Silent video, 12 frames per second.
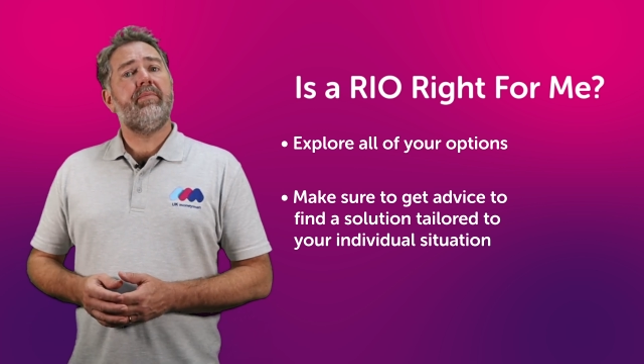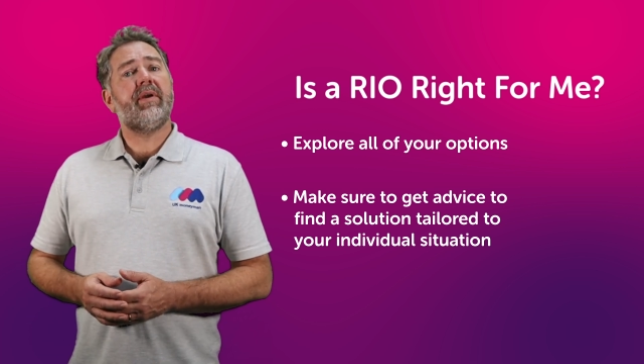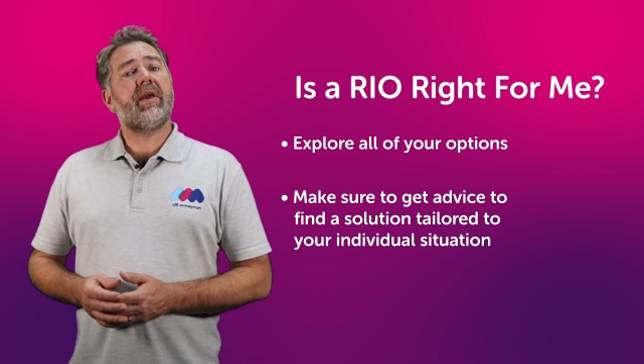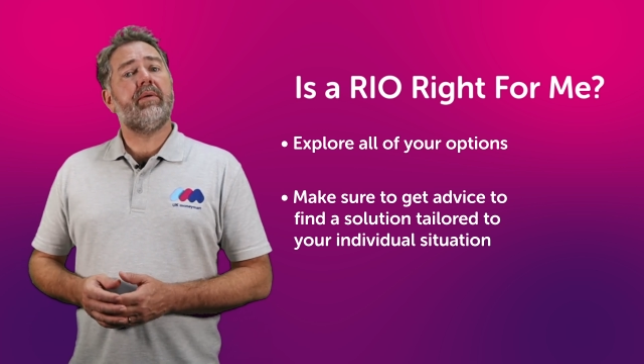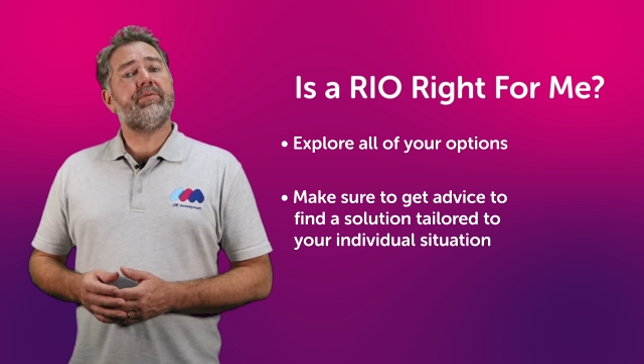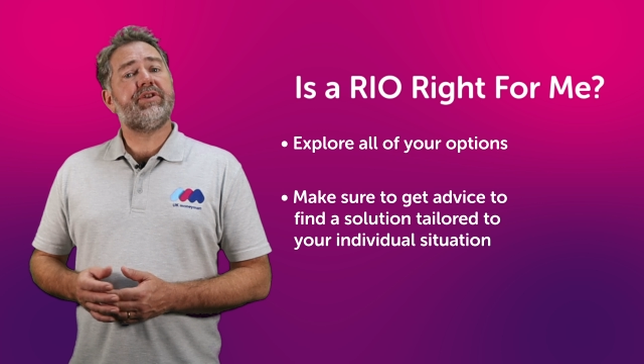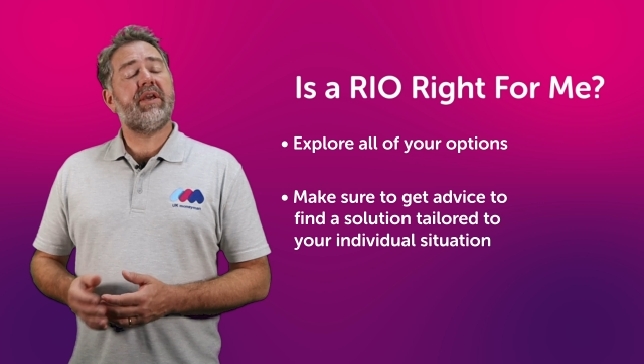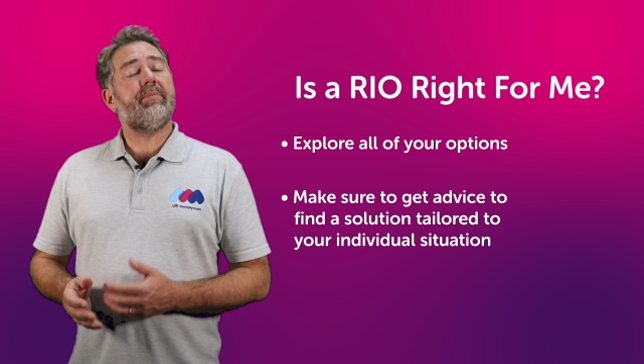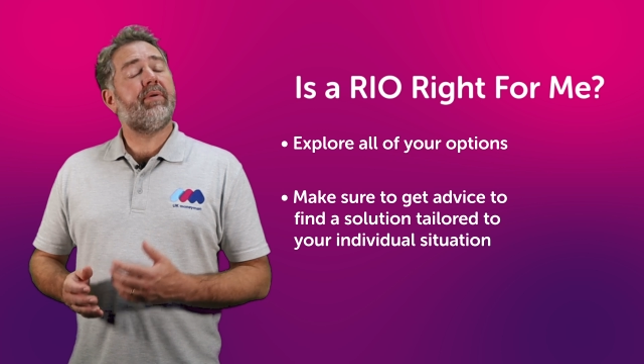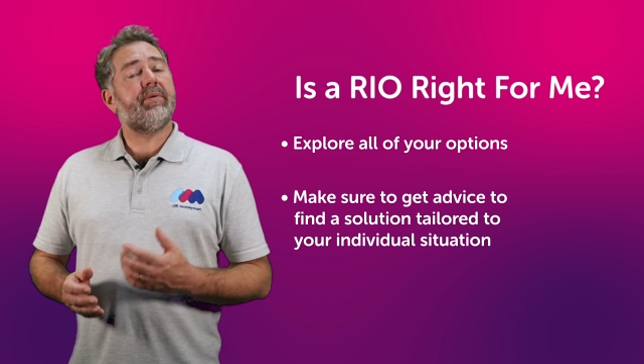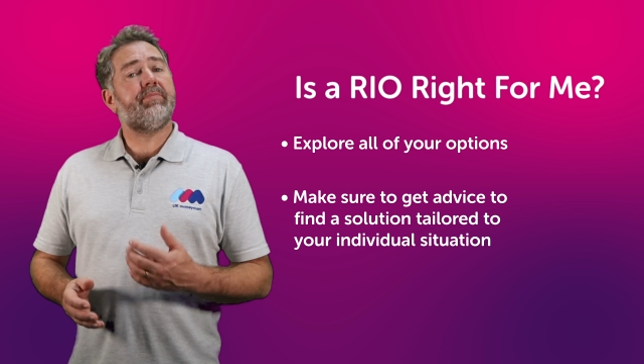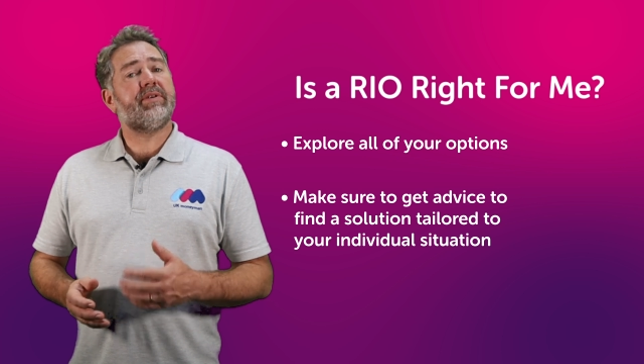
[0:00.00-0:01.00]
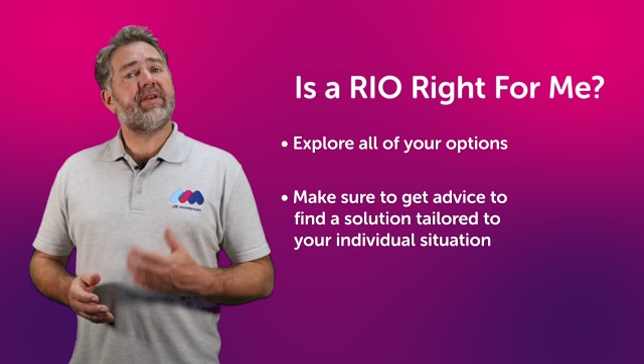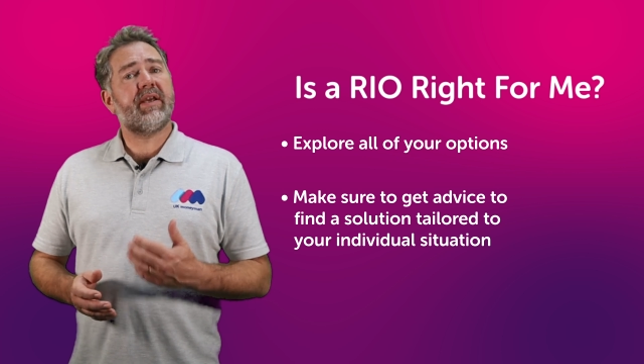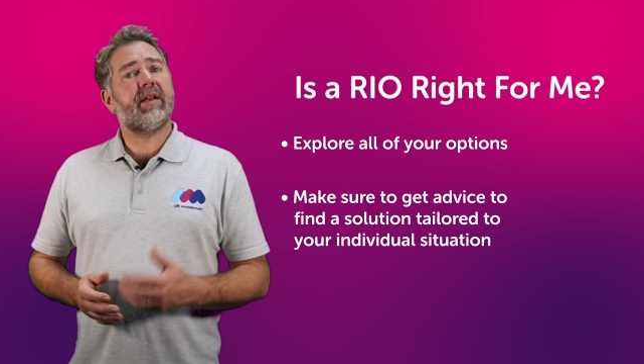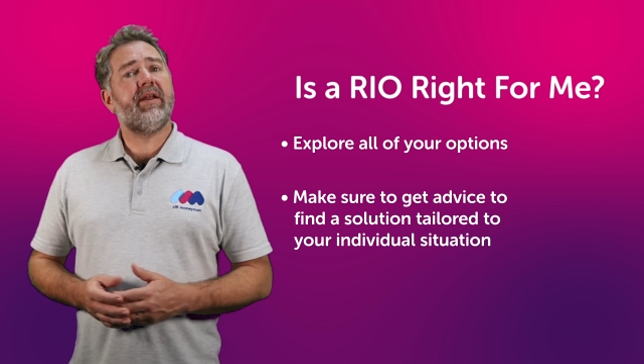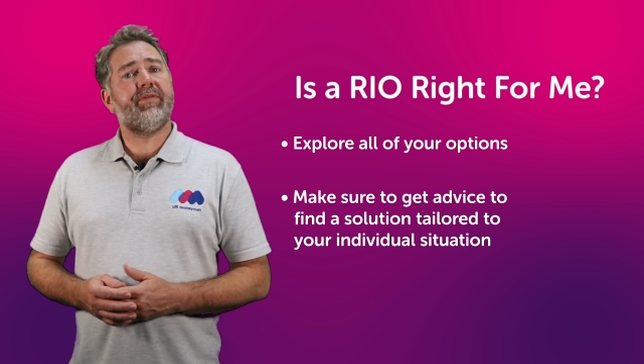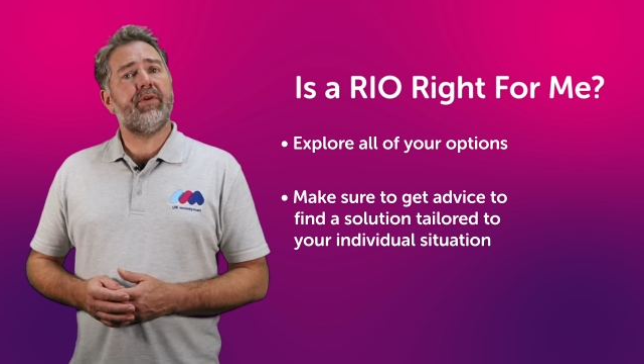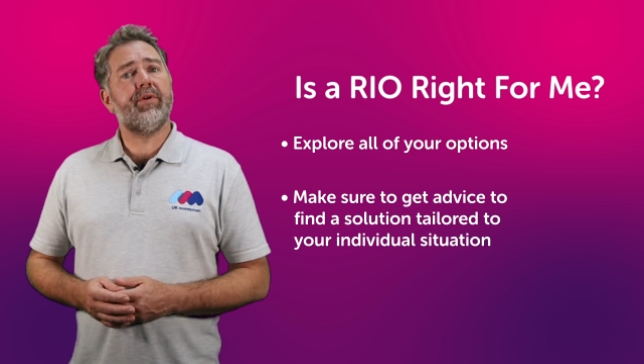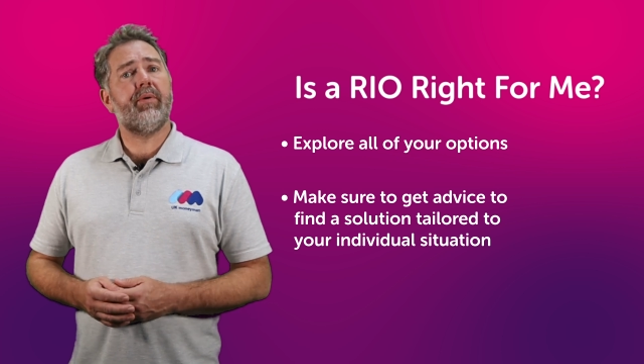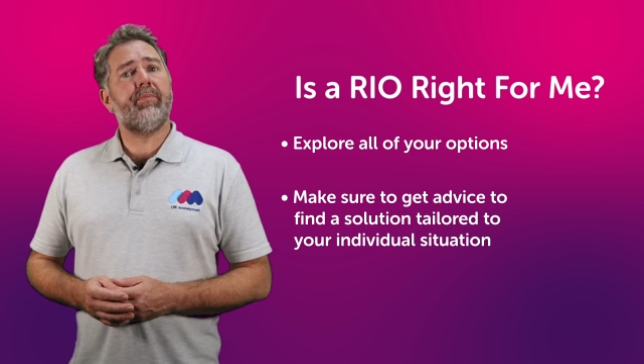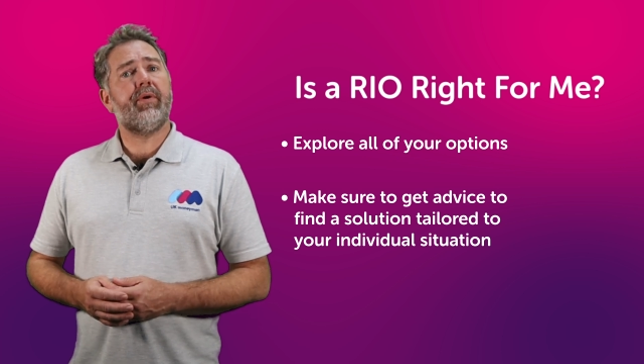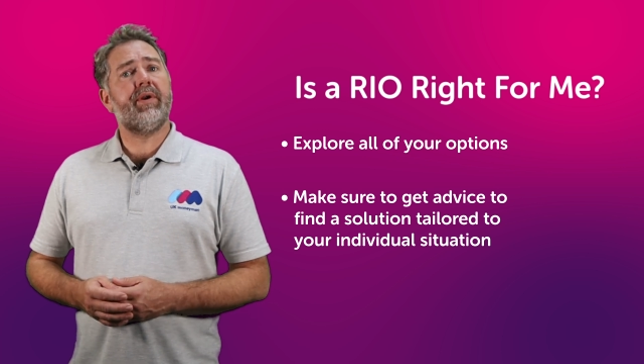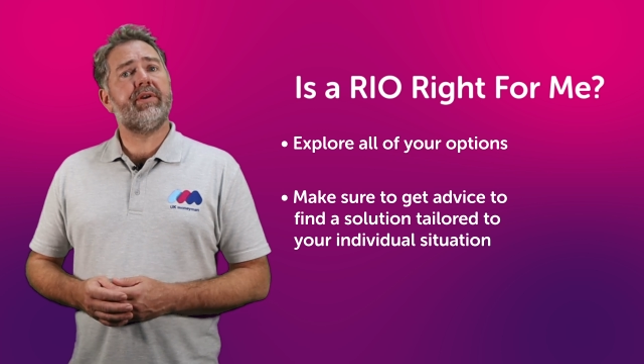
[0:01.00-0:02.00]
become cheaper, particularly if you're
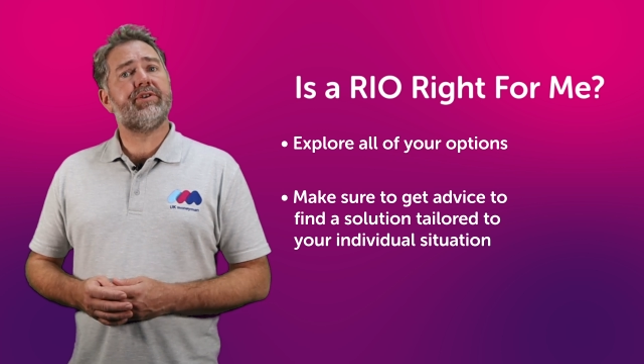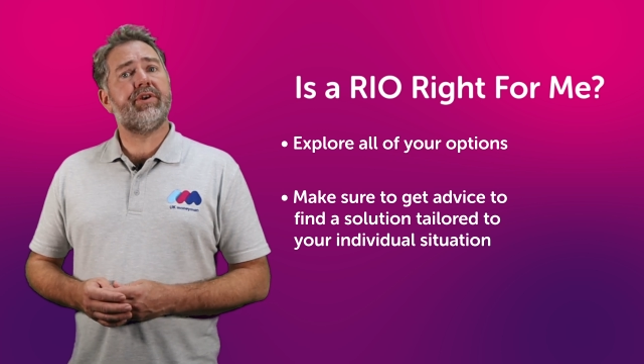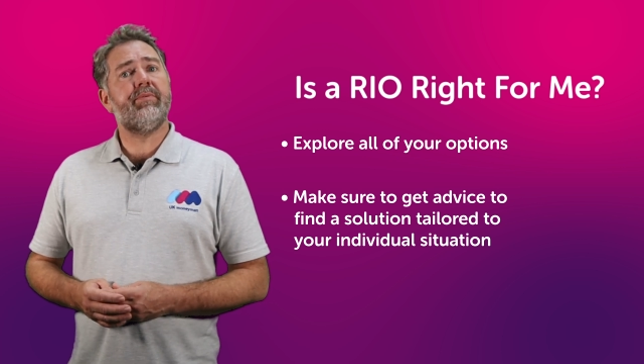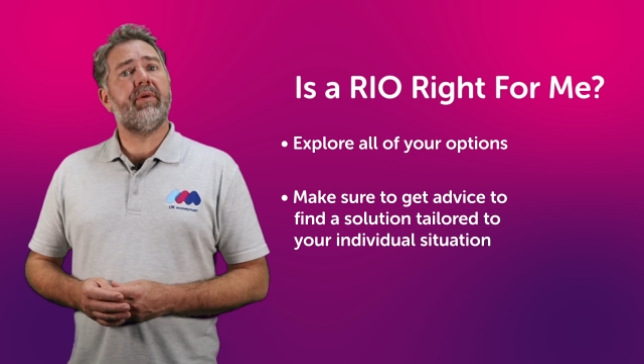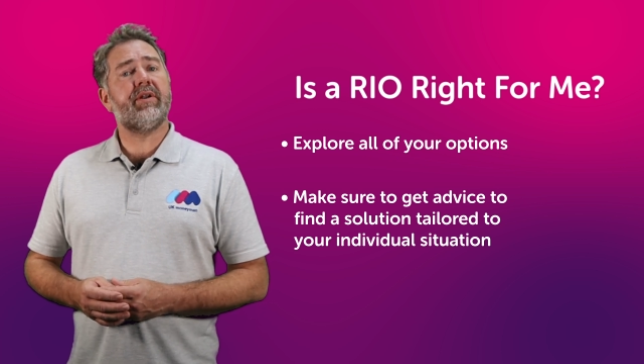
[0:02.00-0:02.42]
not borrowing too